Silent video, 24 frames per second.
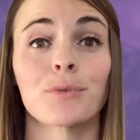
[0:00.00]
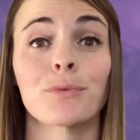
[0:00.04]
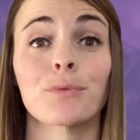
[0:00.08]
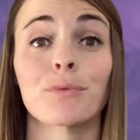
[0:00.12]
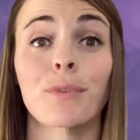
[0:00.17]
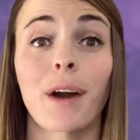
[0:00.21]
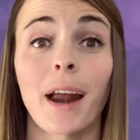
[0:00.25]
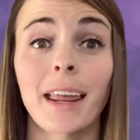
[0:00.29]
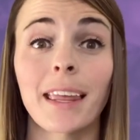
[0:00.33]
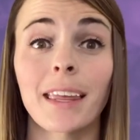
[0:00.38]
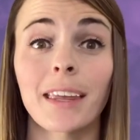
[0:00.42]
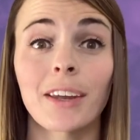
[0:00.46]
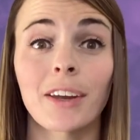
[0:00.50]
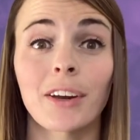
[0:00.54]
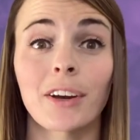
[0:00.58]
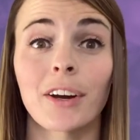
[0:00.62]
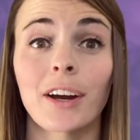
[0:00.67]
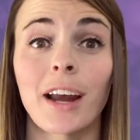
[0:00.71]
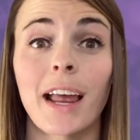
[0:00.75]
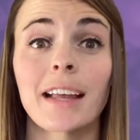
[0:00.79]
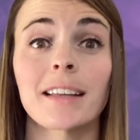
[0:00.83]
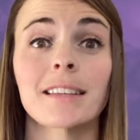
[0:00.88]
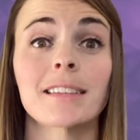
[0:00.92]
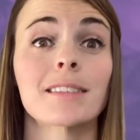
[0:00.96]
right here
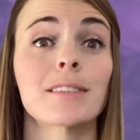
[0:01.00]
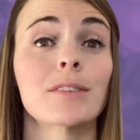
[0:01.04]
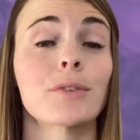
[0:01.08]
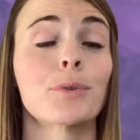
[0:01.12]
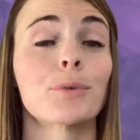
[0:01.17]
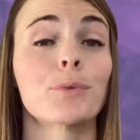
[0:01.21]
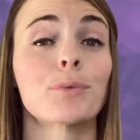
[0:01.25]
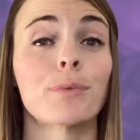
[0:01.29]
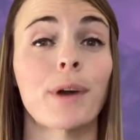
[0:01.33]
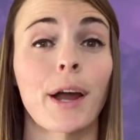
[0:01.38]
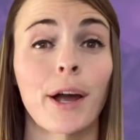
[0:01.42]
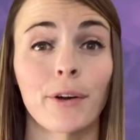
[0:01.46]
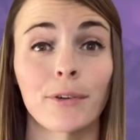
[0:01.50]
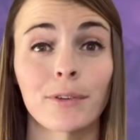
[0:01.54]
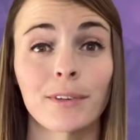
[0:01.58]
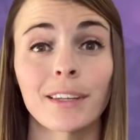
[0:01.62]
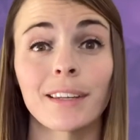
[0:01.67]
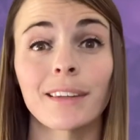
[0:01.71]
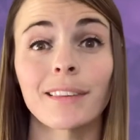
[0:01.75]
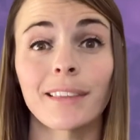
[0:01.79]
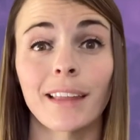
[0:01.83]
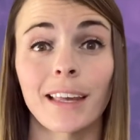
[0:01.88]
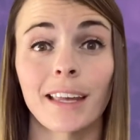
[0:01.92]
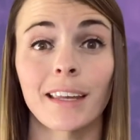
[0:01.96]
and
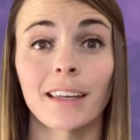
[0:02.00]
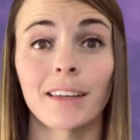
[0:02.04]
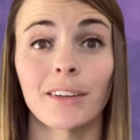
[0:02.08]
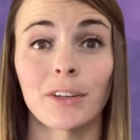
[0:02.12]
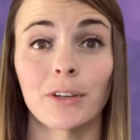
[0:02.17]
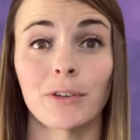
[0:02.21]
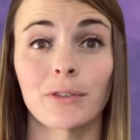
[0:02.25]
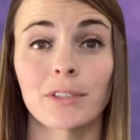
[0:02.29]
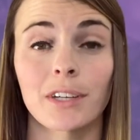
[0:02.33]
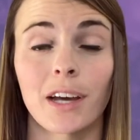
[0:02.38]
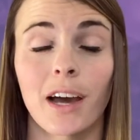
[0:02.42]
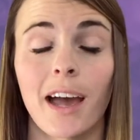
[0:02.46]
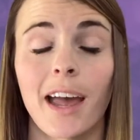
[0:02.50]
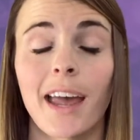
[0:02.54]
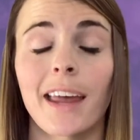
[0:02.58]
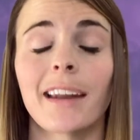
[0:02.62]
surrounding Layton, Utah.